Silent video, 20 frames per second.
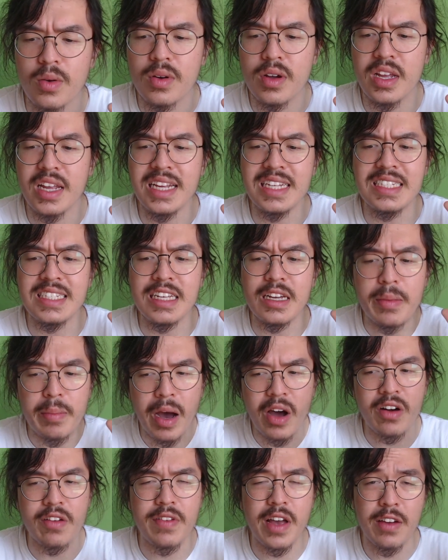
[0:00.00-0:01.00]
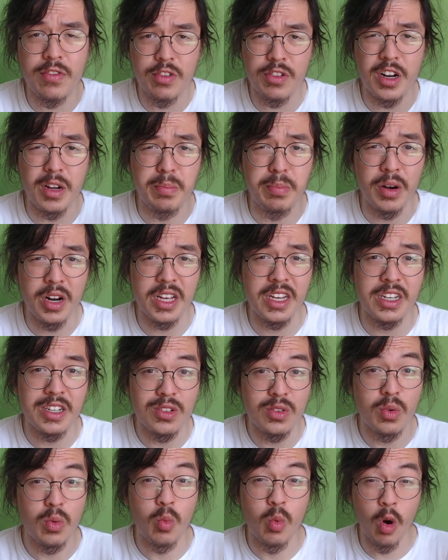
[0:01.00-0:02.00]
is the amount of effort I'm putting in
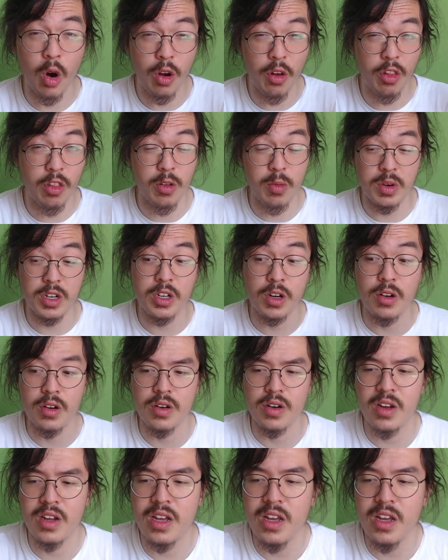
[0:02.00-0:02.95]
worth the return?